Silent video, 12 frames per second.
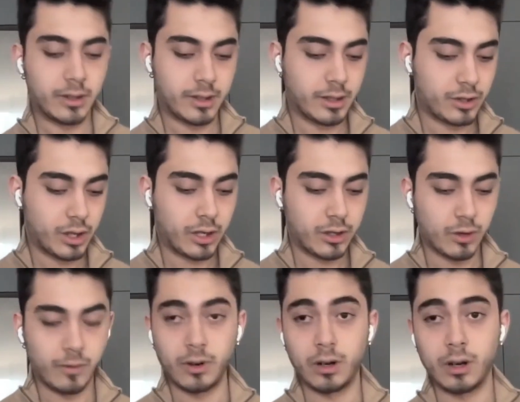what is the
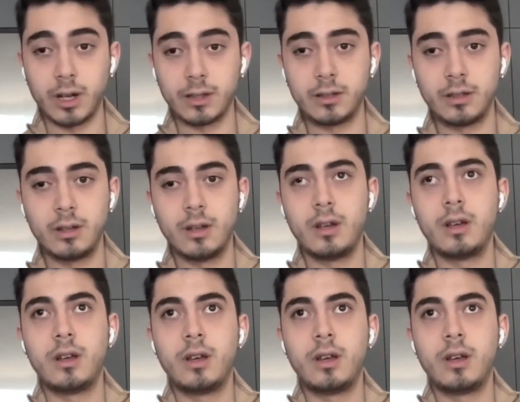structure of our ads,